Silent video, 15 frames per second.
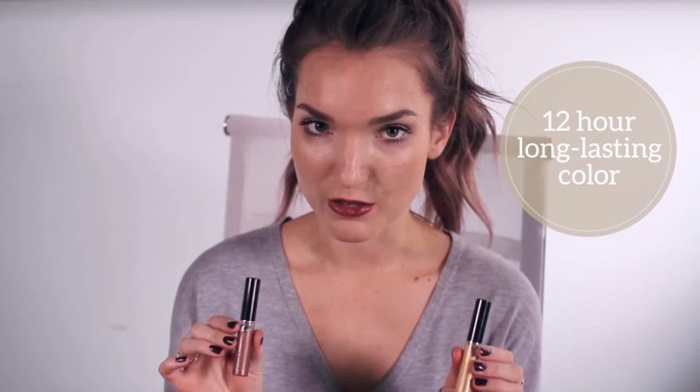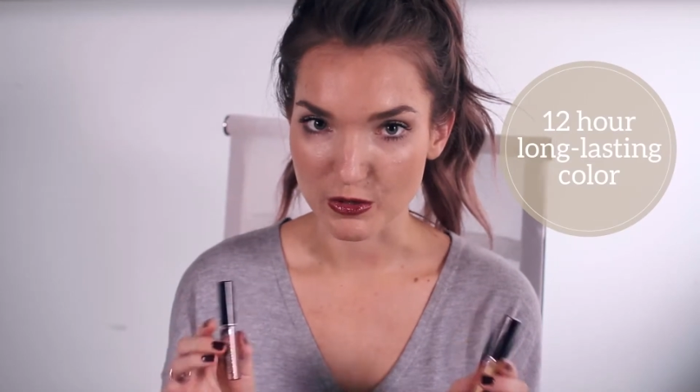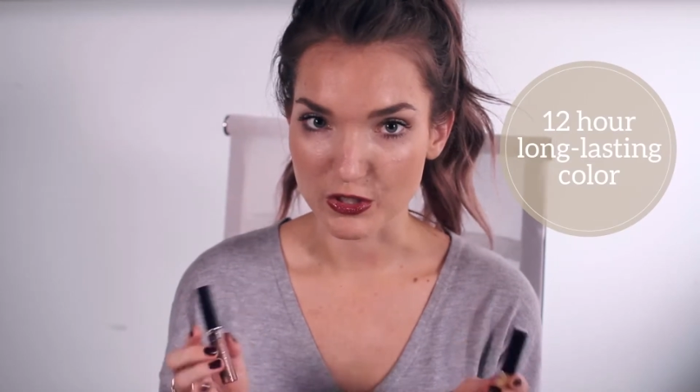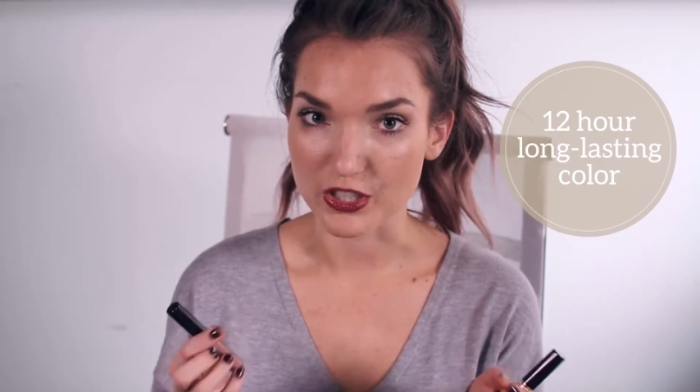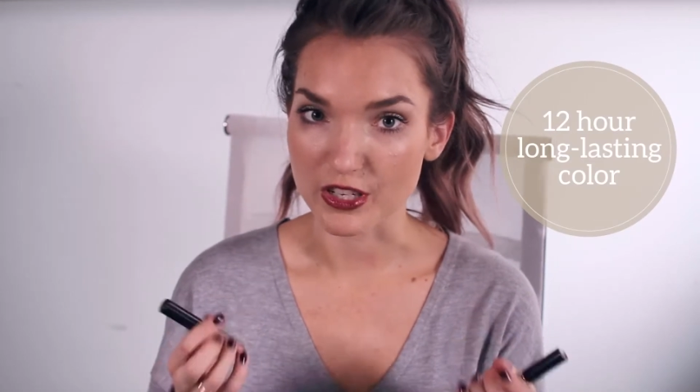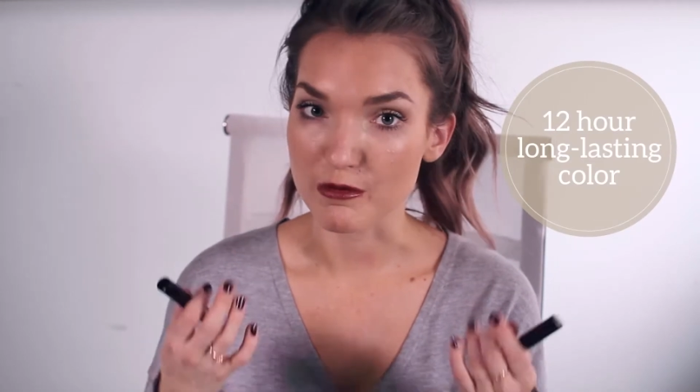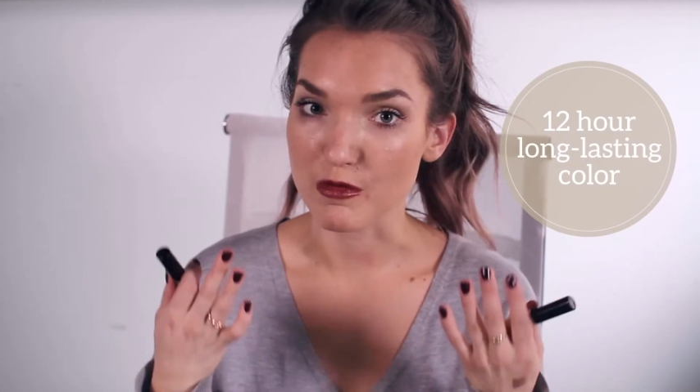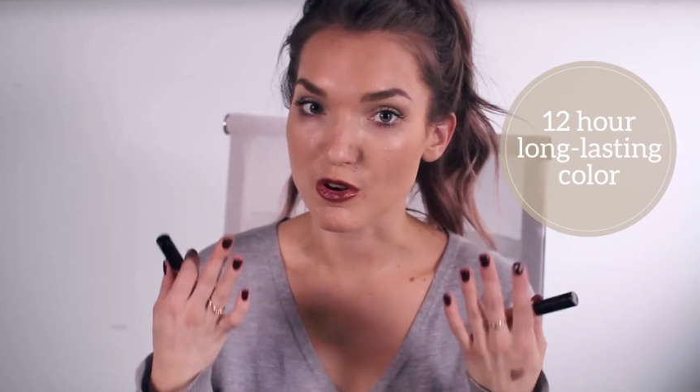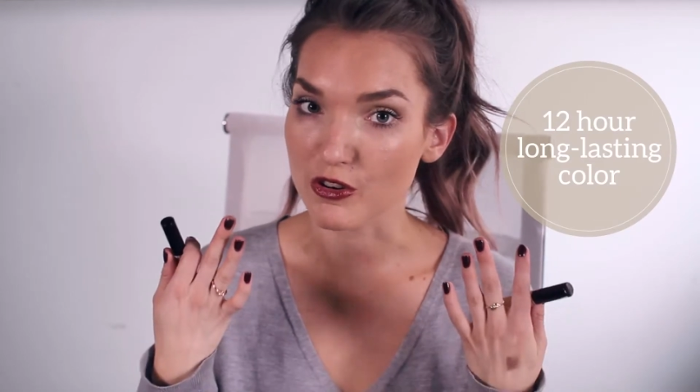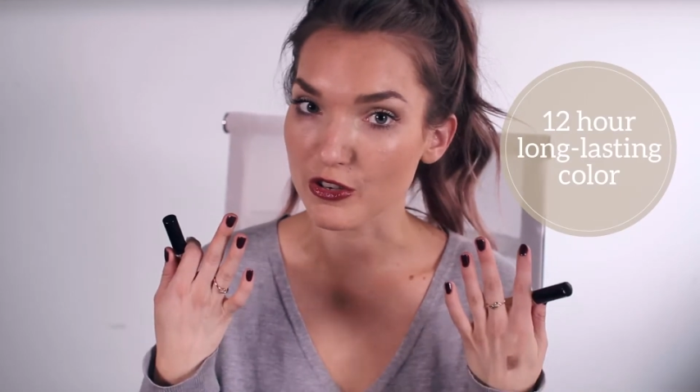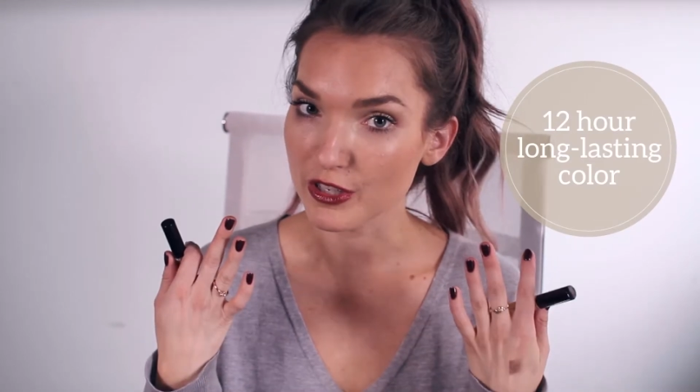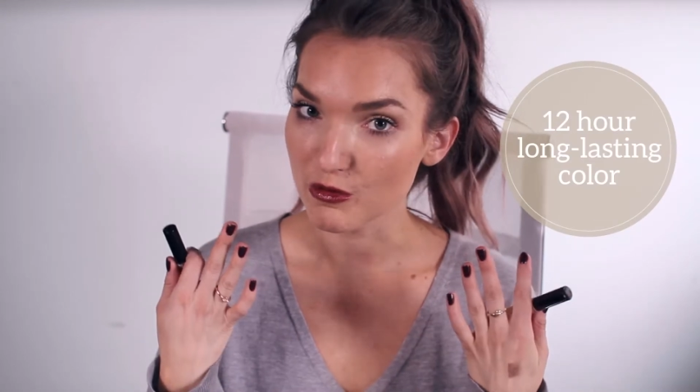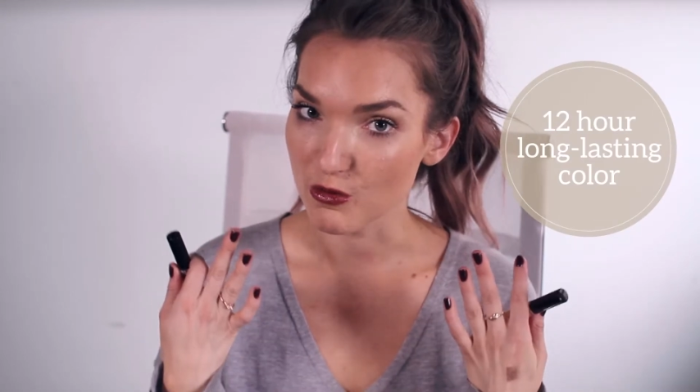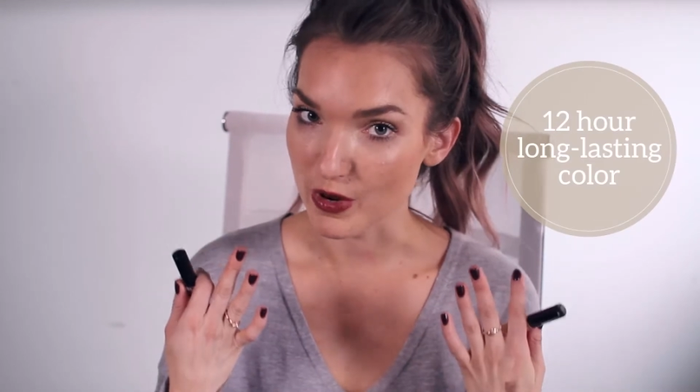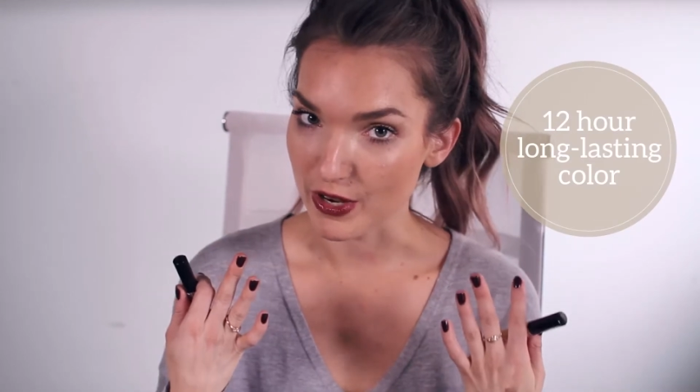which I'm
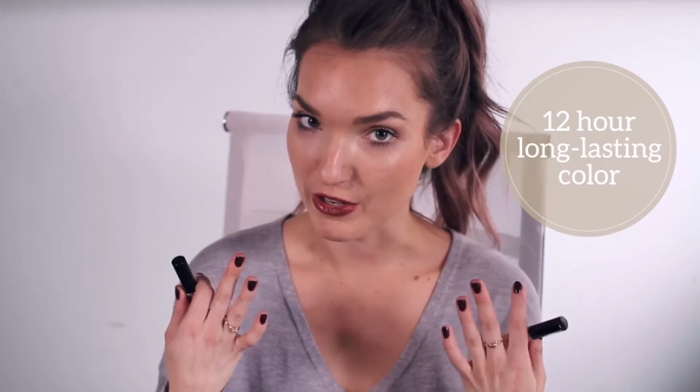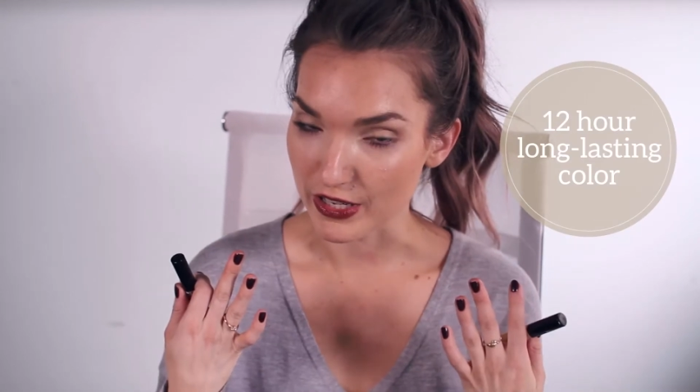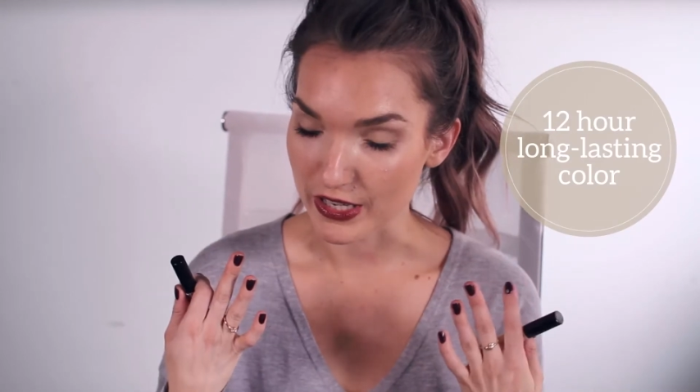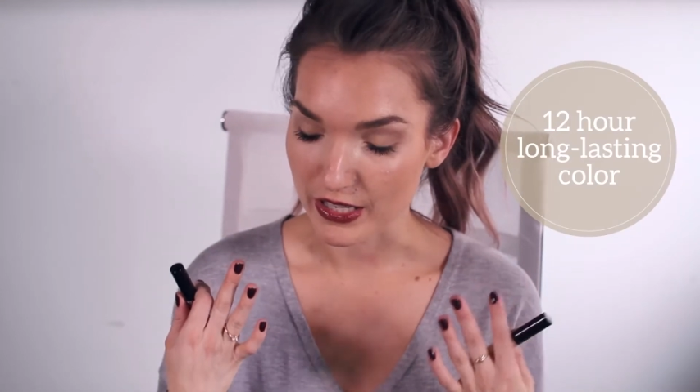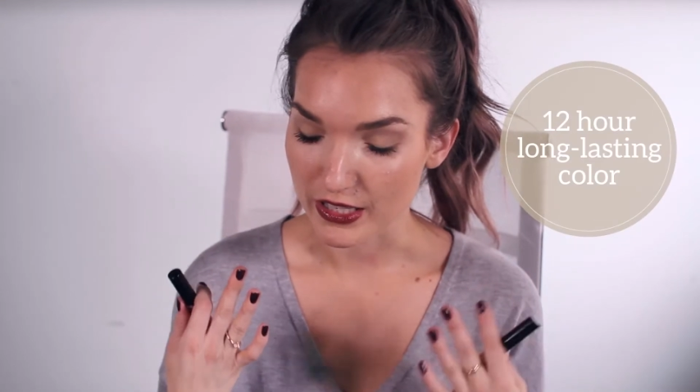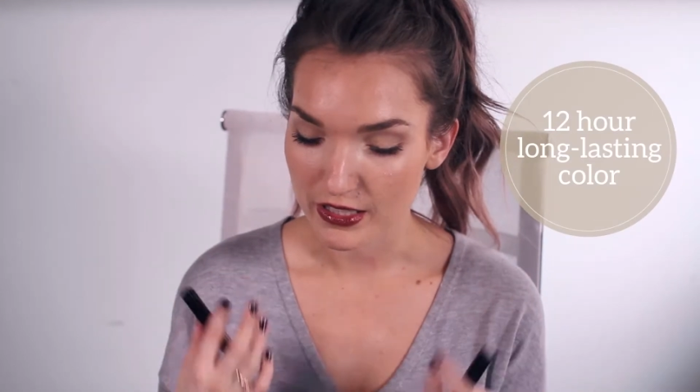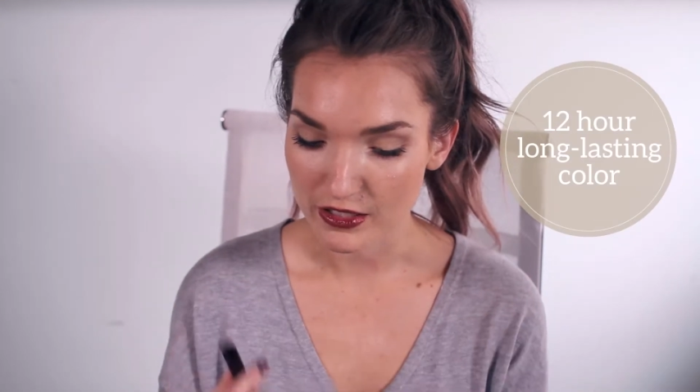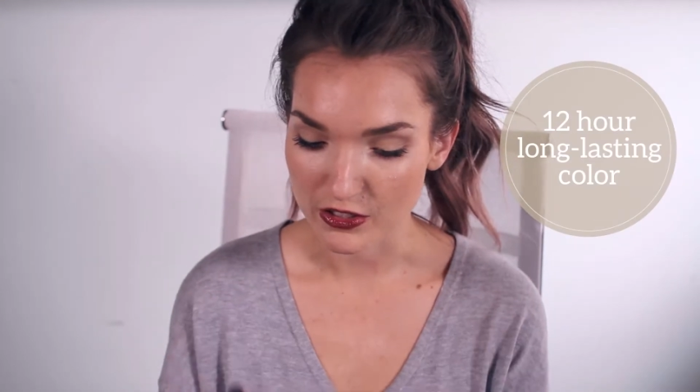already wearing,